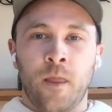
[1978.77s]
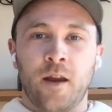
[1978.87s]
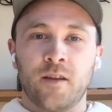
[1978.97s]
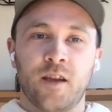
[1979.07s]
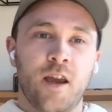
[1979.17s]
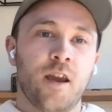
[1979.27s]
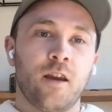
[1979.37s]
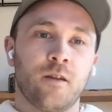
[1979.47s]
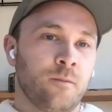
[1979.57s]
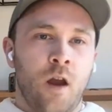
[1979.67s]
I can say,
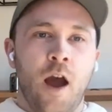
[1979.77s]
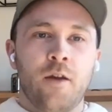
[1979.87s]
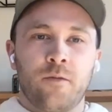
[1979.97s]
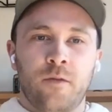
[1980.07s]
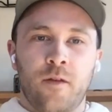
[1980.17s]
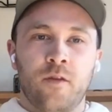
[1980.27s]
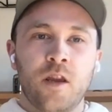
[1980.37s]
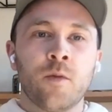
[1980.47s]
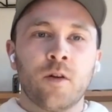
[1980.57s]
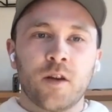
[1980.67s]
hey, I have an
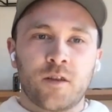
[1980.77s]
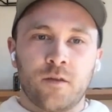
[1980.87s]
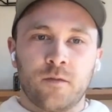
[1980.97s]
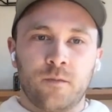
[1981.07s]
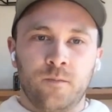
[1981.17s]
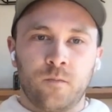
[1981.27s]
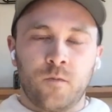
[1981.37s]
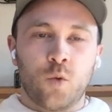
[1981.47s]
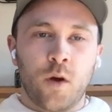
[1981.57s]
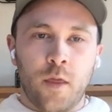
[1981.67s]
email list of
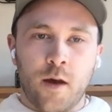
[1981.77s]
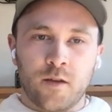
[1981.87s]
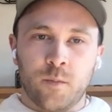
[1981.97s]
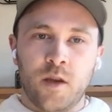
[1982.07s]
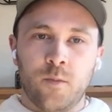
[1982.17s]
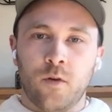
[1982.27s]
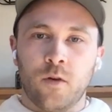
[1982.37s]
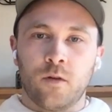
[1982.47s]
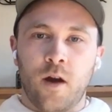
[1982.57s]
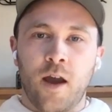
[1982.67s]
20,000
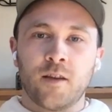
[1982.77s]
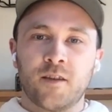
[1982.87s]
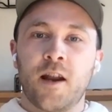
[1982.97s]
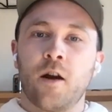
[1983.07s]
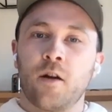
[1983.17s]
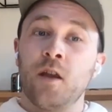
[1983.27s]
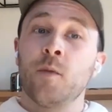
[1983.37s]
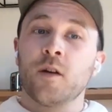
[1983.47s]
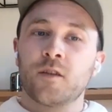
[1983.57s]
people. I can send out an email